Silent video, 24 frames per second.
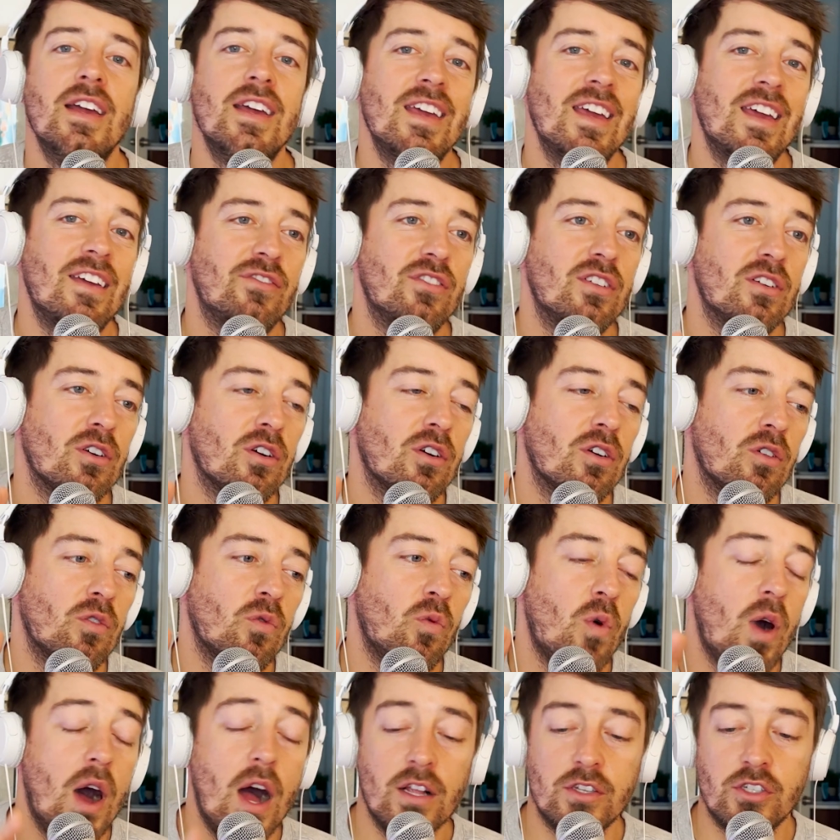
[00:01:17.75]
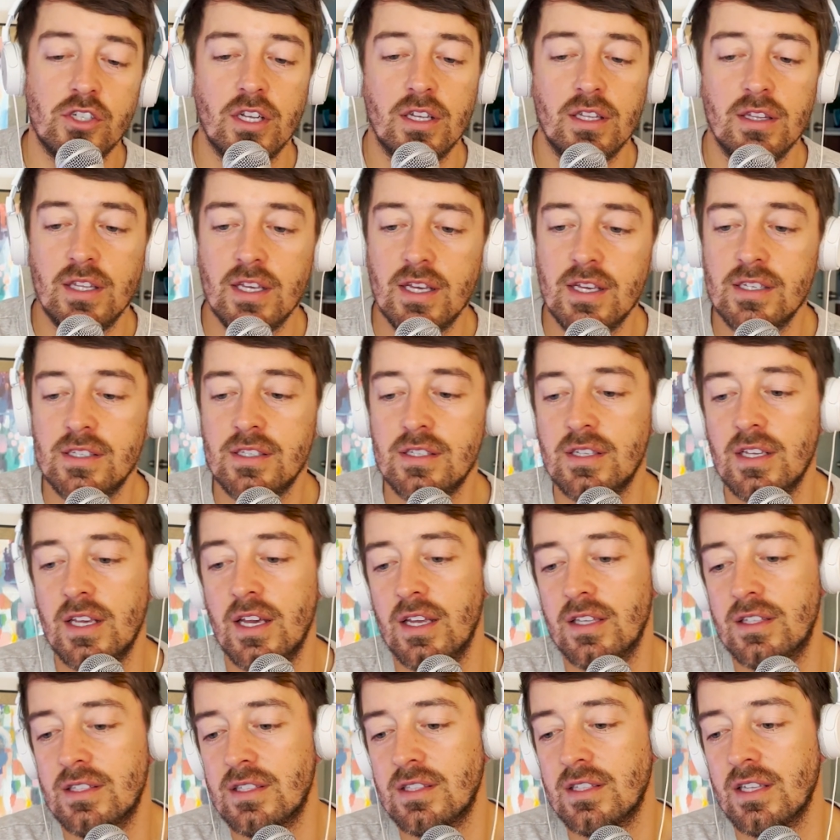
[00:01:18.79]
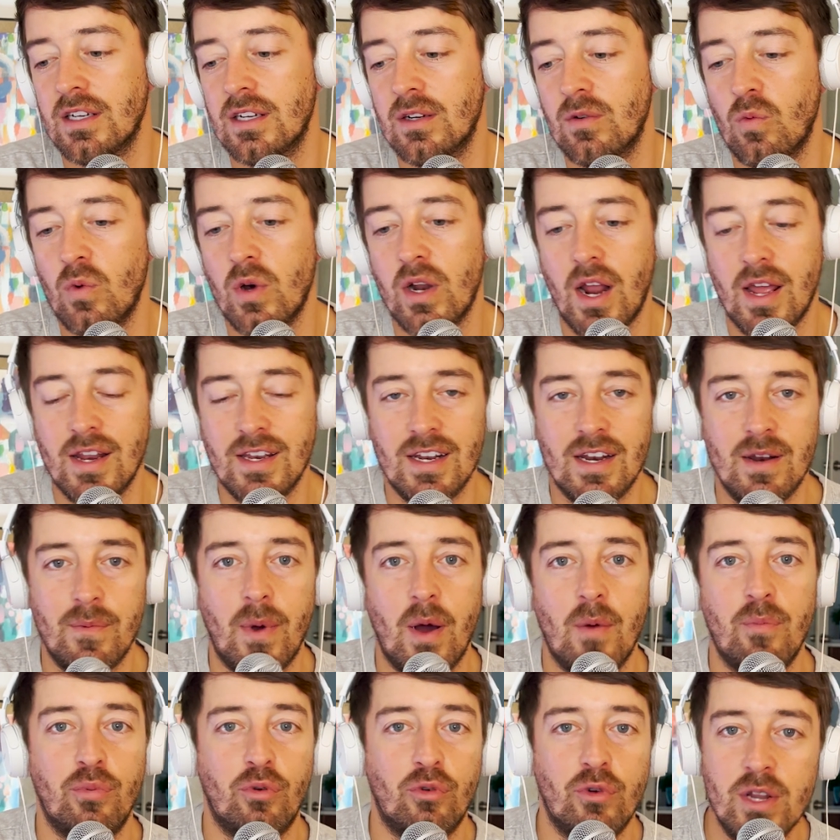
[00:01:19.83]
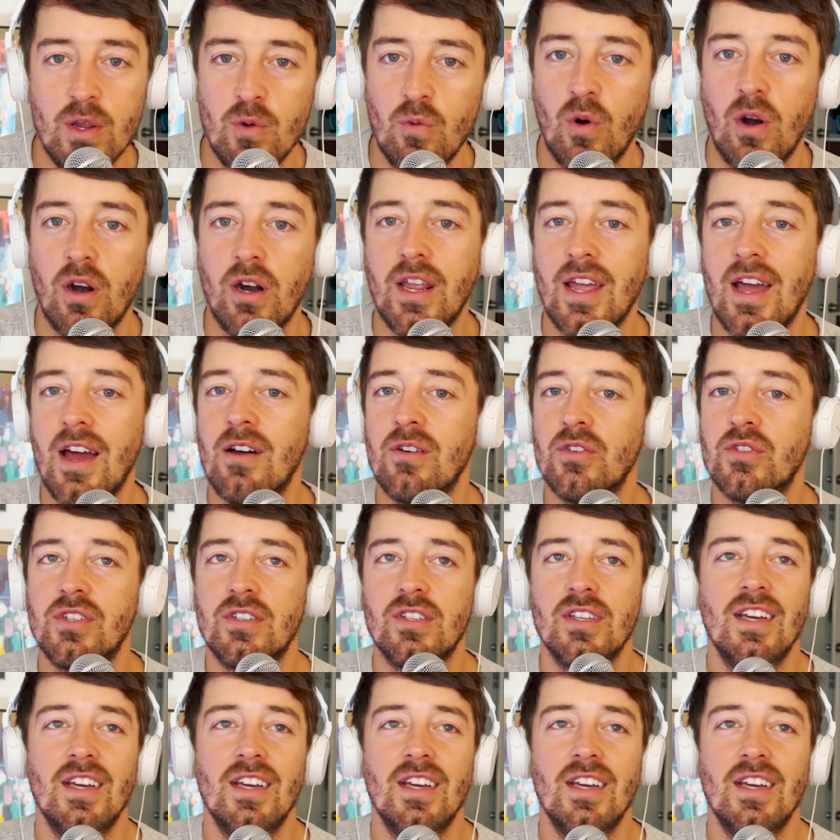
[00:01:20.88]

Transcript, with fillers: If you're watching this, it's the one I did about pre workouts.